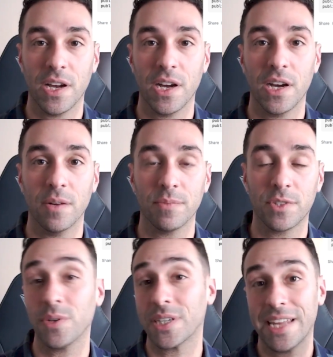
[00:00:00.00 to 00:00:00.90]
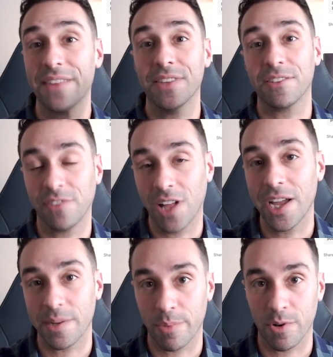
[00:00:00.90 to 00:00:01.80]
um, to extend this
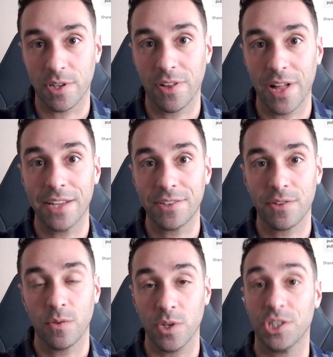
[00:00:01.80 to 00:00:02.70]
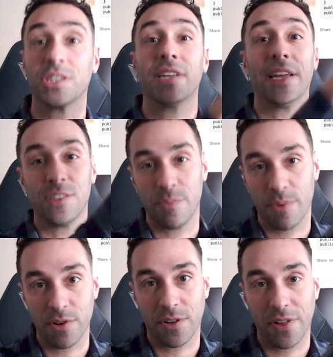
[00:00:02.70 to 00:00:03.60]
flying bird class, which extends the
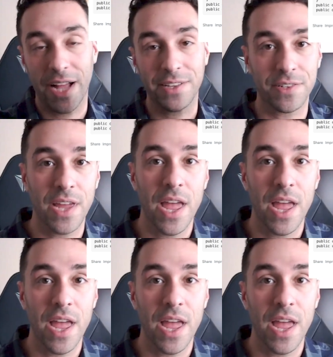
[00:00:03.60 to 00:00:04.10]
bird class.